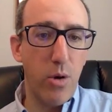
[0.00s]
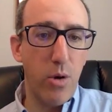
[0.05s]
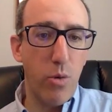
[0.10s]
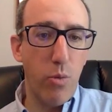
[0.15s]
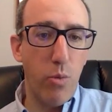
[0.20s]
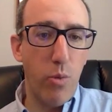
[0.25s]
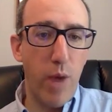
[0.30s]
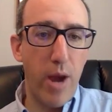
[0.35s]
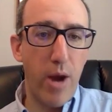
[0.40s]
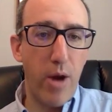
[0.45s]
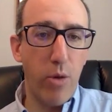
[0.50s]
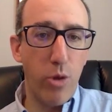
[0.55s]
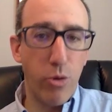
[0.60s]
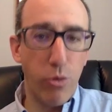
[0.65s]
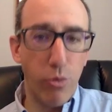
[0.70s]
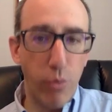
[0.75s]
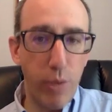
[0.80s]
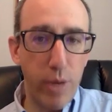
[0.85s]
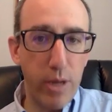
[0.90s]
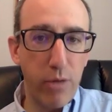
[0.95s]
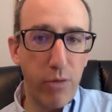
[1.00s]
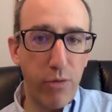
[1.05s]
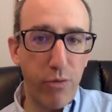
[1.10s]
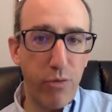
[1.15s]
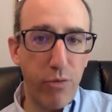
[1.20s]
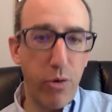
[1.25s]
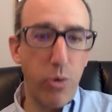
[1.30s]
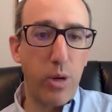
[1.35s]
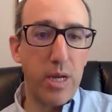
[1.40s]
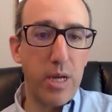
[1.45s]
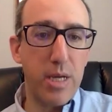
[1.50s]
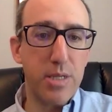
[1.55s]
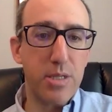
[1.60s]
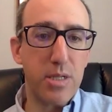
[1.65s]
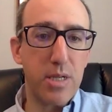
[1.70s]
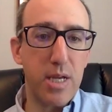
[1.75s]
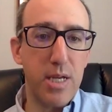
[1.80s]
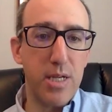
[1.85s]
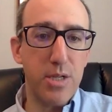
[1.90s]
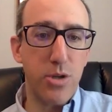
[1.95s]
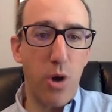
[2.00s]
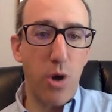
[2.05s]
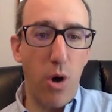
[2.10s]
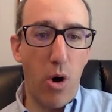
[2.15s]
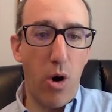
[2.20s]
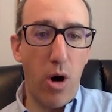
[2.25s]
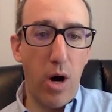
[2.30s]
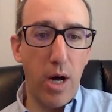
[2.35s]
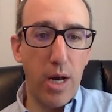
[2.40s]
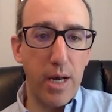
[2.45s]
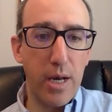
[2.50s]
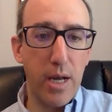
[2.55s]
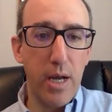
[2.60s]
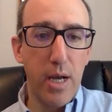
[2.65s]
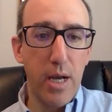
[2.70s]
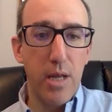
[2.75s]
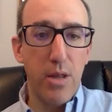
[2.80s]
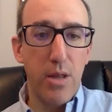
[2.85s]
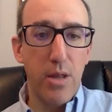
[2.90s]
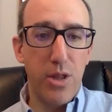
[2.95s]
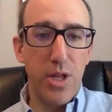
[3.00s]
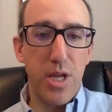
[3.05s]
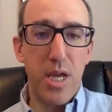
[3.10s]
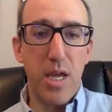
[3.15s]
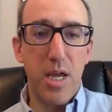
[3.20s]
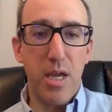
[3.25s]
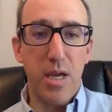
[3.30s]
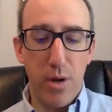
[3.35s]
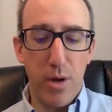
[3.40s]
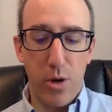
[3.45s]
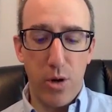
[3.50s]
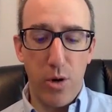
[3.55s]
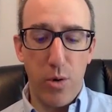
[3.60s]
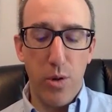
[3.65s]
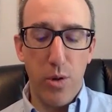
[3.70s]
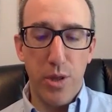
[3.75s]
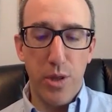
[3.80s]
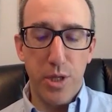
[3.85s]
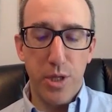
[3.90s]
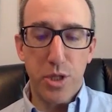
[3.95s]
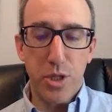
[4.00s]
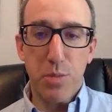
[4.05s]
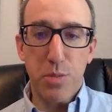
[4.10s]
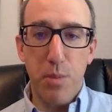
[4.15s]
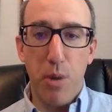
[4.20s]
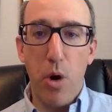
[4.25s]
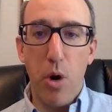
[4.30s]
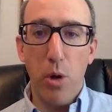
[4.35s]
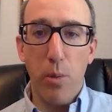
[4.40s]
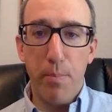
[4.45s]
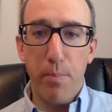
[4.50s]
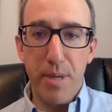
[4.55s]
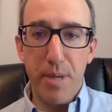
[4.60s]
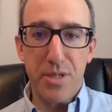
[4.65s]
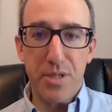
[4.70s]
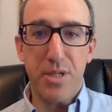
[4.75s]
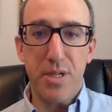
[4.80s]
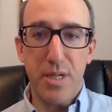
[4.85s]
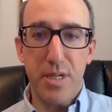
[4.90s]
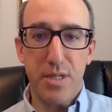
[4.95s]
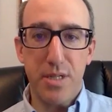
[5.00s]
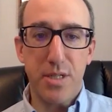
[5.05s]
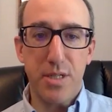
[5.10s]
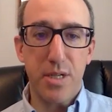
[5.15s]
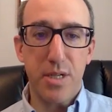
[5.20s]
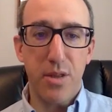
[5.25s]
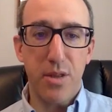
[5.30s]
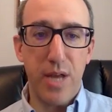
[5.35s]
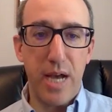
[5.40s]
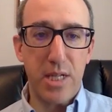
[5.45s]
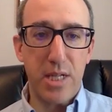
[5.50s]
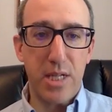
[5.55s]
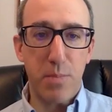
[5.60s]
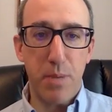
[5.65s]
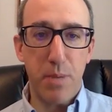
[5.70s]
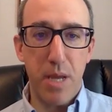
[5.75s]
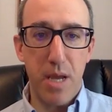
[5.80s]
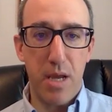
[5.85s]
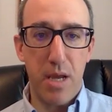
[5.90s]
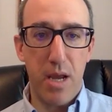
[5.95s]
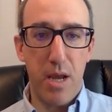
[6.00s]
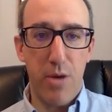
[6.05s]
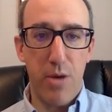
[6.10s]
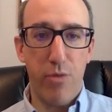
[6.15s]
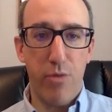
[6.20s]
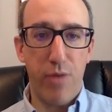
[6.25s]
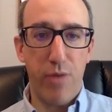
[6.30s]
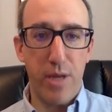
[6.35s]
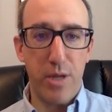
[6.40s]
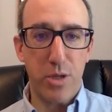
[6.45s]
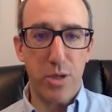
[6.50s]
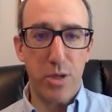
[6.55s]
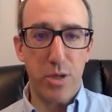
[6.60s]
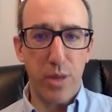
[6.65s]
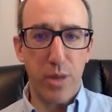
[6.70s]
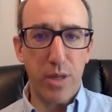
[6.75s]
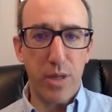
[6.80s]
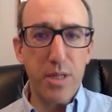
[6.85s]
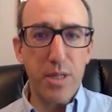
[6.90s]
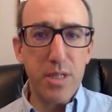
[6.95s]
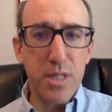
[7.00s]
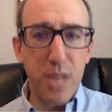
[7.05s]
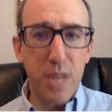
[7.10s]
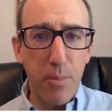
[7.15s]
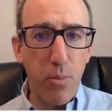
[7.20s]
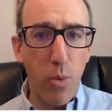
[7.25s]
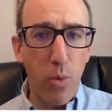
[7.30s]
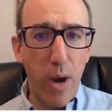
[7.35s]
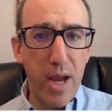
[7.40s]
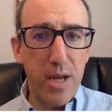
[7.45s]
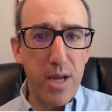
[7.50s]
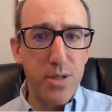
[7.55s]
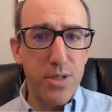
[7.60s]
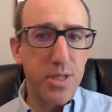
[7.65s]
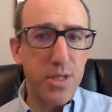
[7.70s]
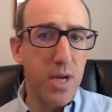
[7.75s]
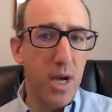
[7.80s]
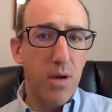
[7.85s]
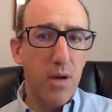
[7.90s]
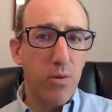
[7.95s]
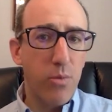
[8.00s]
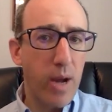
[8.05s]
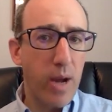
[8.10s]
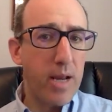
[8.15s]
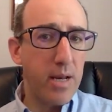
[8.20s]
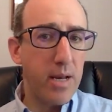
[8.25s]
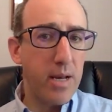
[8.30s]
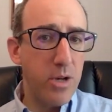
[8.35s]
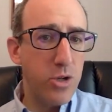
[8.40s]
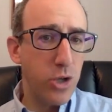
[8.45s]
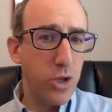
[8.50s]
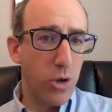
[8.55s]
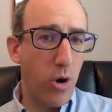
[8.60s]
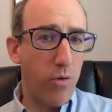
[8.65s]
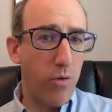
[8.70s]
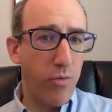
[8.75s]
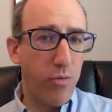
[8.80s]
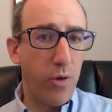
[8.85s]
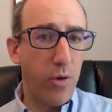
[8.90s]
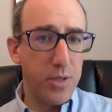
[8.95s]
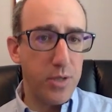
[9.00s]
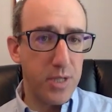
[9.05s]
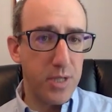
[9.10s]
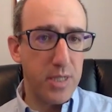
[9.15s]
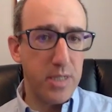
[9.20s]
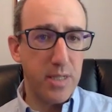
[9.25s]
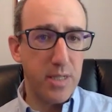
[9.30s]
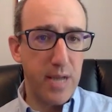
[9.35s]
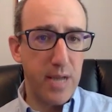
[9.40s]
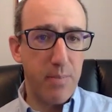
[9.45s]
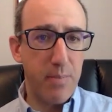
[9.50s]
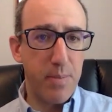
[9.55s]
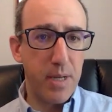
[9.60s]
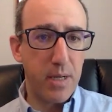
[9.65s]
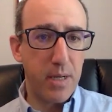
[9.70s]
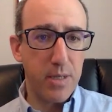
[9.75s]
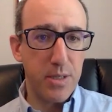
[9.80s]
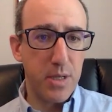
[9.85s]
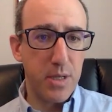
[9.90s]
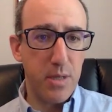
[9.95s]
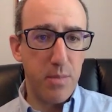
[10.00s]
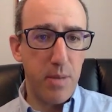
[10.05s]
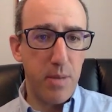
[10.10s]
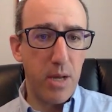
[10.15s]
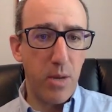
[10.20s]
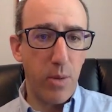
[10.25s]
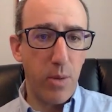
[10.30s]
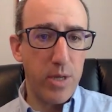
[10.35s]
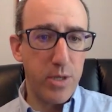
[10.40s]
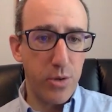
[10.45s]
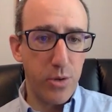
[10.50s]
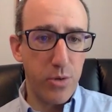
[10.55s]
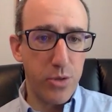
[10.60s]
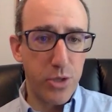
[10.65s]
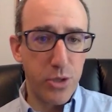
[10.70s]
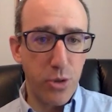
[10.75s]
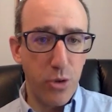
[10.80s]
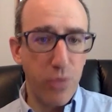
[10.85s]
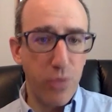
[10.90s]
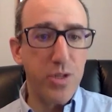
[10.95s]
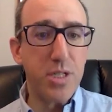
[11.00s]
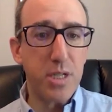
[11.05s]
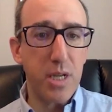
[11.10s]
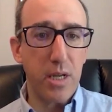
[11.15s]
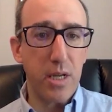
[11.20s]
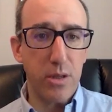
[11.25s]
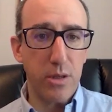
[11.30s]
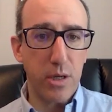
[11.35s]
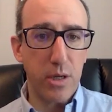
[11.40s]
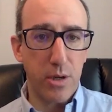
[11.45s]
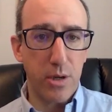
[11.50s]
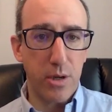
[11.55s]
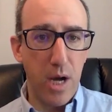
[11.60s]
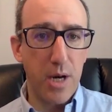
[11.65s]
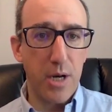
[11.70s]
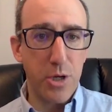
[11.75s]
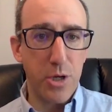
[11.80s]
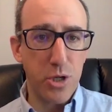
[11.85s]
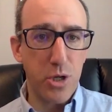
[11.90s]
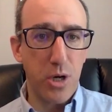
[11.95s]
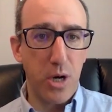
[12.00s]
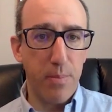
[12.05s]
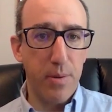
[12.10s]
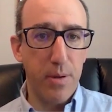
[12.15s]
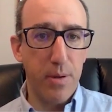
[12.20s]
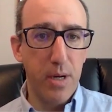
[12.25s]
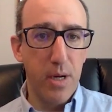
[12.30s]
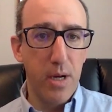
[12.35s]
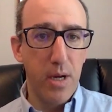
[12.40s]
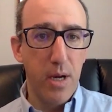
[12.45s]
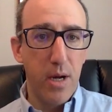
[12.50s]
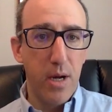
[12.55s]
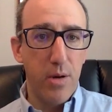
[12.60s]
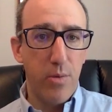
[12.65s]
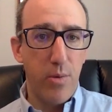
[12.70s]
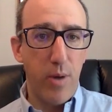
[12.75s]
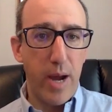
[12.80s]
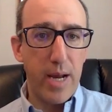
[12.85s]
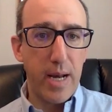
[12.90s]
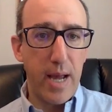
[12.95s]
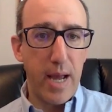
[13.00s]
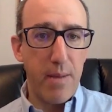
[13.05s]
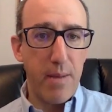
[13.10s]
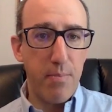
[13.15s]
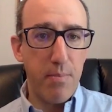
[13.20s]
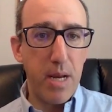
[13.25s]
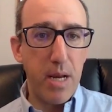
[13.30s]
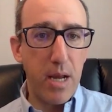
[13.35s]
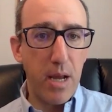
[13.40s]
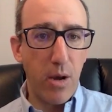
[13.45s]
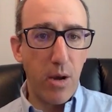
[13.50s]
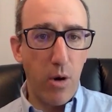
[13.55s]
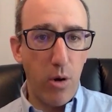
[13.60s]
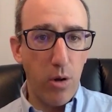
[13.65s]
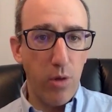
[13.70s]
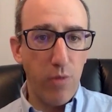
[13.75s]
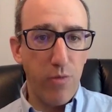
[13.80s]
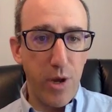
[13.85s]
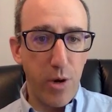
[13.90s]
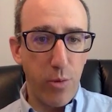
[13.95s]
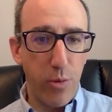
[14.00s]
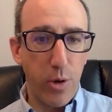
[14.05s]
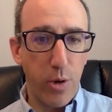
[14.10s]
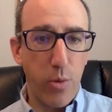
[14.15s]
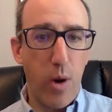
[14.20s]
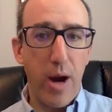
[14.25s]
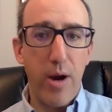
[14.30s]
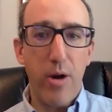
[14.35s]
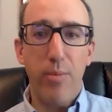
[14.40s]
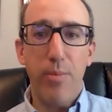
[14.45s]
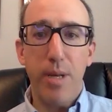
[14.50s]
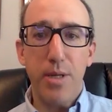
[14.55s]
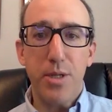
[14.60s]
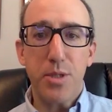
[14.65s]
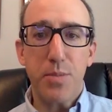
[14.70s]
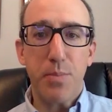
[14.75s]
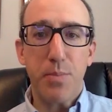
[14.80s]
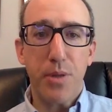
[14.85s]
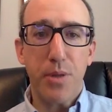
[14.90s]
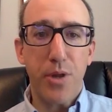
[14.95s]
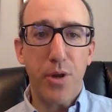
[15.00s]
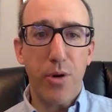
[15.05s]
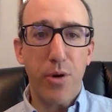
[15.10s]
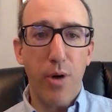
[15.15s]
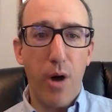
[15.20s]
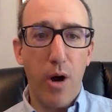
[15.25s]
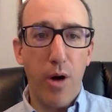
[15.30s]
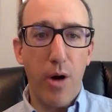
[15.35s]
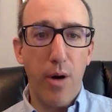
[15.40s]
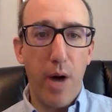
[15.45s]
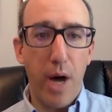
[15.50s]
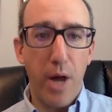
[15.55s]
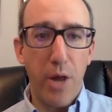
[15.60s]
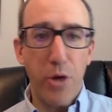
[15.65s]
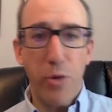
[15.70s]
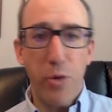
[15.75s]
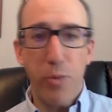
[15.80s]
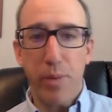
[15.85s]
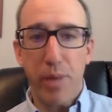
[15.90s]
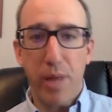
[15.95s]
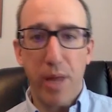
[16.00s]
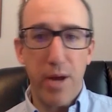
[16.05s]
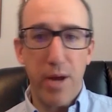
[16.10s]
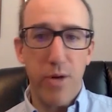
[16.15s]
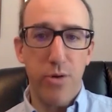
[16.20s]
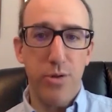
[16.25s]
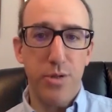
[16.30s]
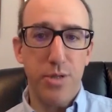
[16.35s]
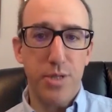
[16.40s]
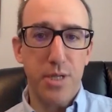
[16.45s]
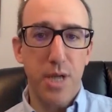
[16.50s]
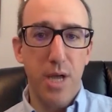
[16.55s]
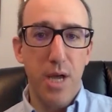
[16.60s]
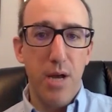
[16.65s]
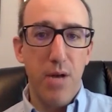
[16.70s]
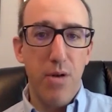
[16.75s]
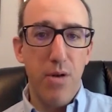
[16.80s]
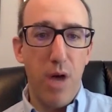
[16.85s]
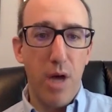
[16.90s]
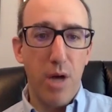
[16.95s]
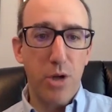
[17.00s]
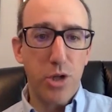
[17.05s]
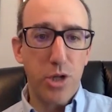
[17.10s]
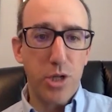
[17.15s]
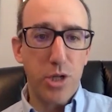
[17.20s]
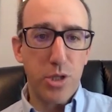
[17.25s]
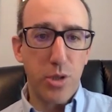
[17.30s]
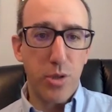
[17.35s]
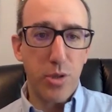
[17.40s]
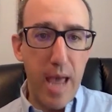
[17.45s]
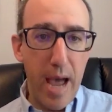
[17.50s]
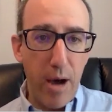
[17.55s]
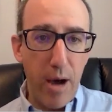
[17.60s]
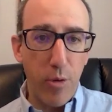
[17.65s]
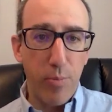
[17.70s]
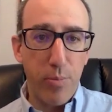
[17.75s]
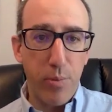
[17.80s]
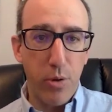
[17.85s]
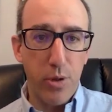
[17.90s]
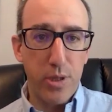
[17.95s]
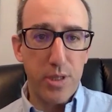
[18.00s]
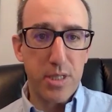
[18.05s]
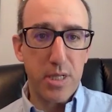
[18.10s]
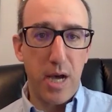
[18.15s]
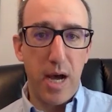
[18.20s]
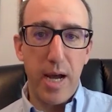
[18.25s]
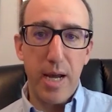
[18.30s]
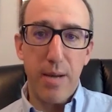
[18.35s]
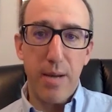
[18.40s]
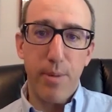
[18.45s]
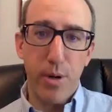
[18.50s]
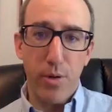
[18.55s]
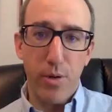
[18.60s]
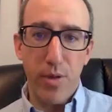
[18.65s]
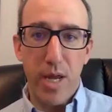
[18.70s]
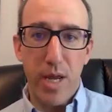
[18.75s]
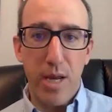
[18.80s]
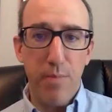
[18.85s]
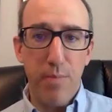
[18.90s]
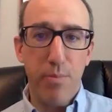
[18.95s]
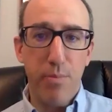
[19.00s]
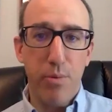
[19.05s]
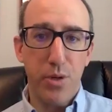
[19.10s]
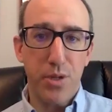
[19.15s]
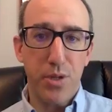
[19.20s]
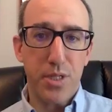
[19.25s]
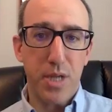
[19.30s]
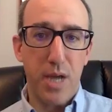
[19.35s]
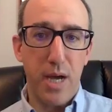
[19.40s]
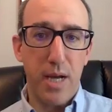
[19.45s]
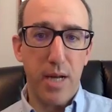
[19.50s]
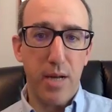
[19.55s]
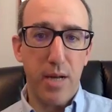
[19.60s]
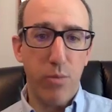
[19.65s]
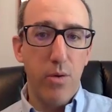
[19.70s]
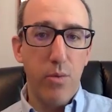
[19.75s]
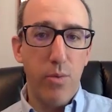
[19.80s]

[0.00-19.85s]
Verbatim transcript: Where the real focus is on the, you know, the small business that's being interfaced with. In some ways, right, NinjaCart falls into that because in many ways they're servicing the Kirana shop, right? And meeting all of their requirements. But there are other players, not just on the output side, but on the input side.